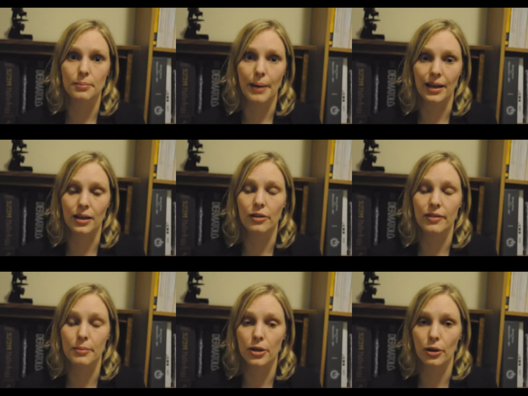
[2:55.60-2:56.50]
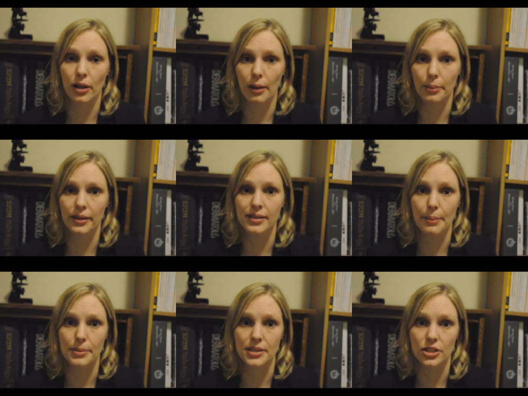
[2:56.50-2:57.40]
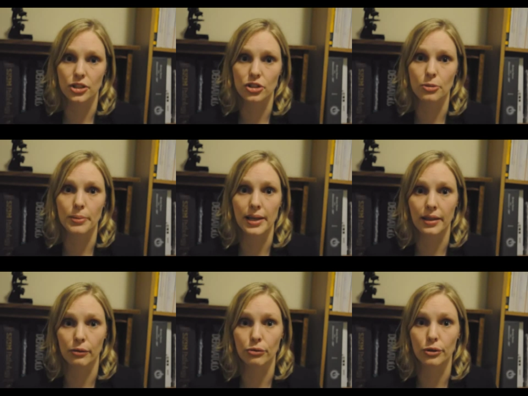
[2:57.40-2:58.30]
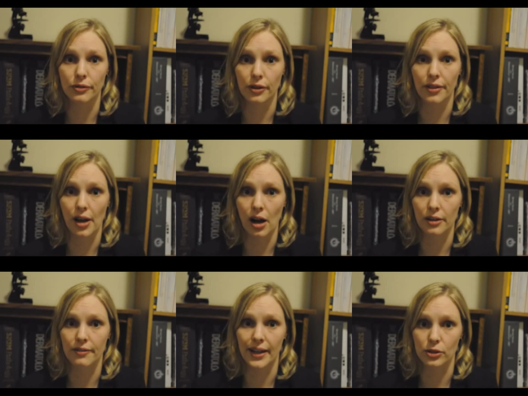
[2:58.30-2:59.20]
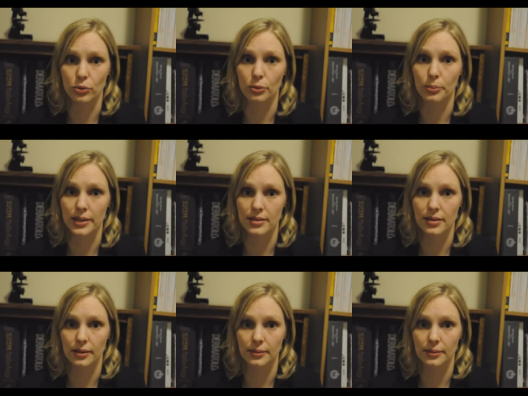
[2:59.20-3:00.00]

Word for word: pattern of immunoglobulin deposition to be in the roof of the artifactual blister.